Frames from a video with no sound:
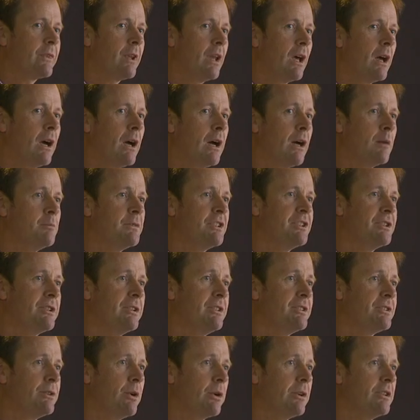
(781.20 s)

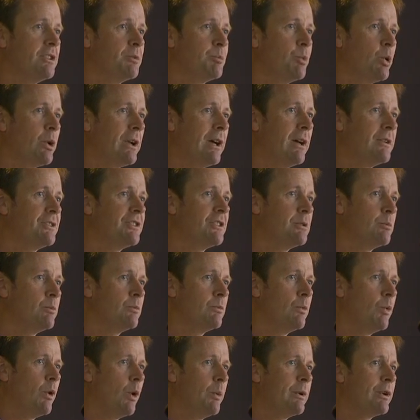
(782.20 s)
CSOC has put out
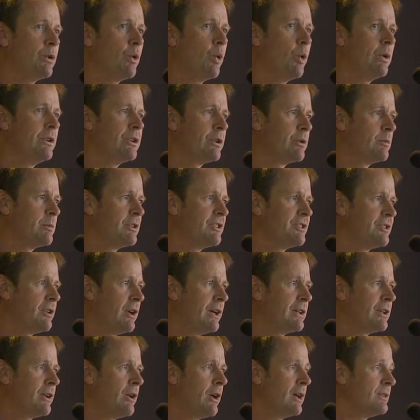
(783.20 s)
some what we call interim
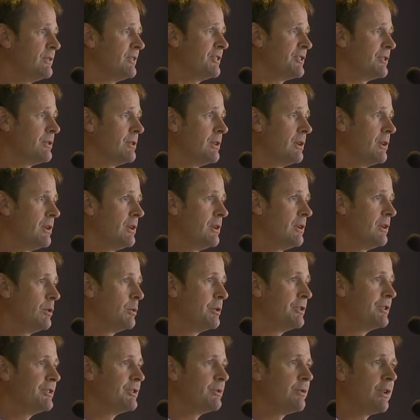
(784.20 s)
design guidance,
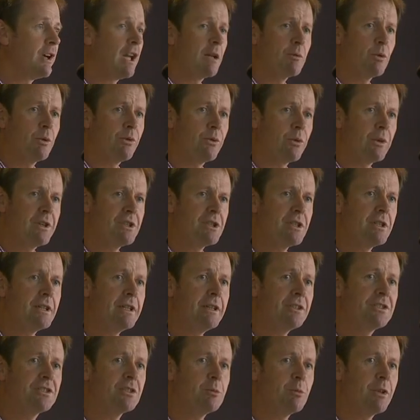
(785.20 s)
which is available for
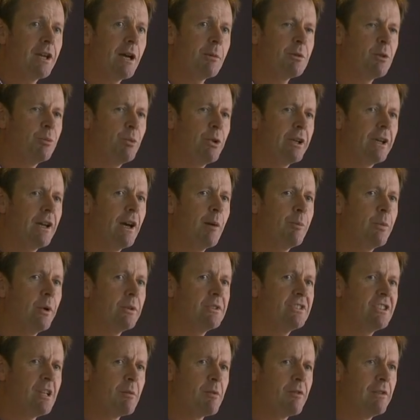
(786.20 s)
engineers to be able to pick up
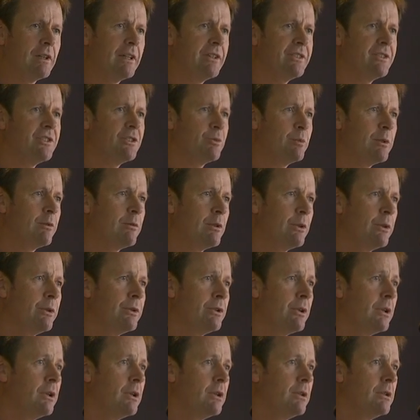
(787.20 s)
on some of the lessons we've
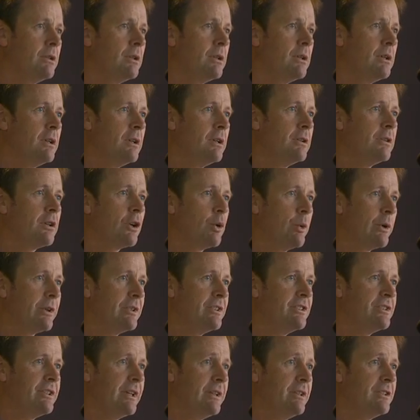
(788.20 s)
learned in the
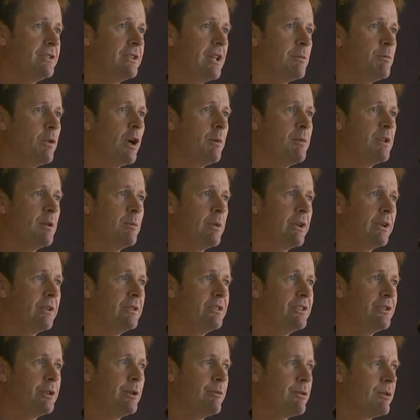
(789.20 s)
quickest sense. They might be a bit
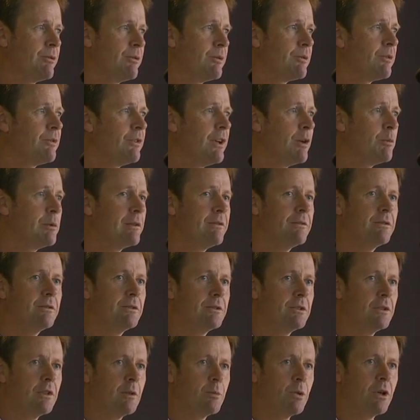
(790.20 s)
conservative. In fact, we've
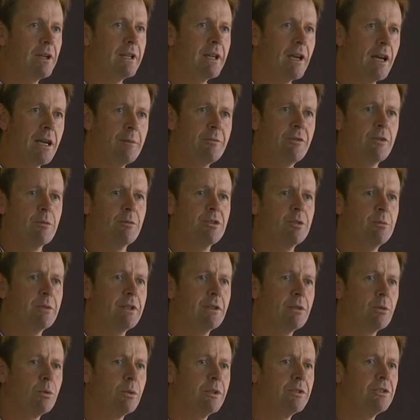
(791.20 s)
deliberately aimed for them to
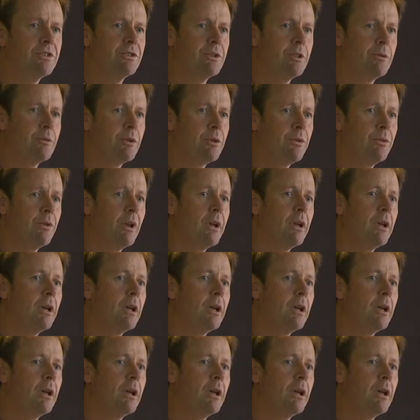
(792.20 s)
be a little conservative,